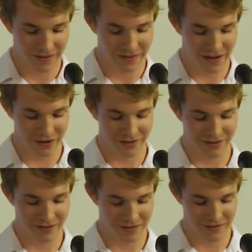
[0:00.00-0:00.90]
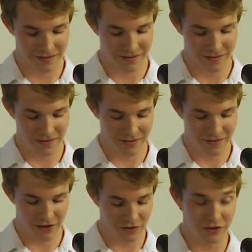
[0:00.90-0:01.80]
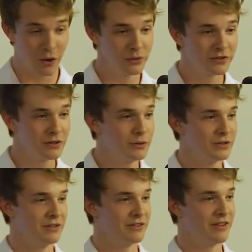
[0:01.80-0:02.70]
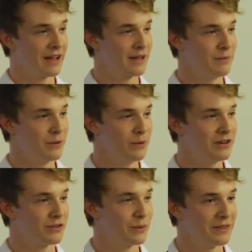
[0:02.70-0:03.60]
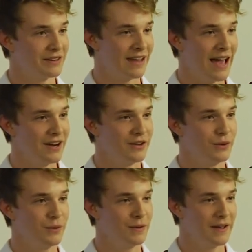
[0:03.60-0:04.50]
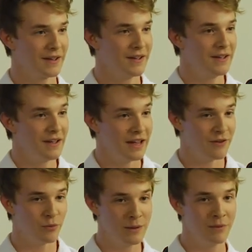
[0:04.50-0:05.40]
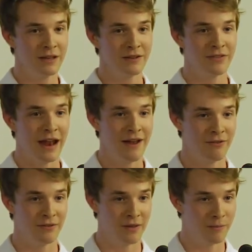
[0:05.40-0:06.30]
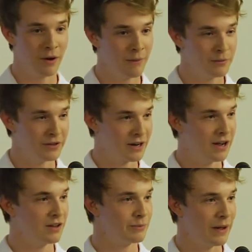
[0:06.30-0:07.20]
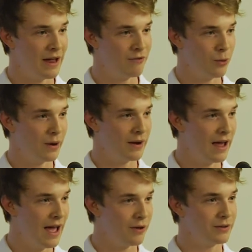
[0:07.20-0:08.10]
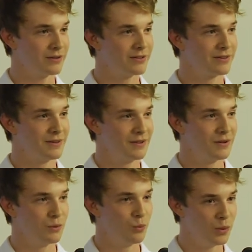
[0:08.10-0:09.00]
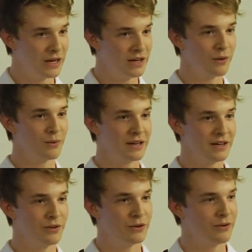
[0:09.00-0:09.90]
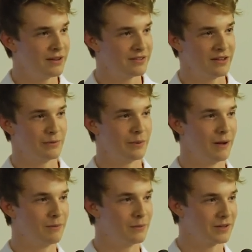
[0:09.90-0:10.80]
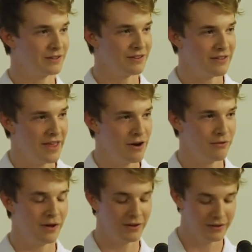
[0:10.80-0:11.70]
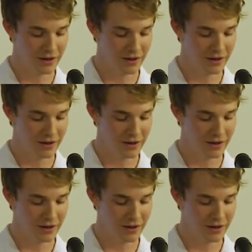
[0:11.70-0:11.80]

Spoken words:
There's no solutions that can be reached with this attitude. Like, if we believe that the problems are caused by everyone else, we don't need to address these problems because it's their fault.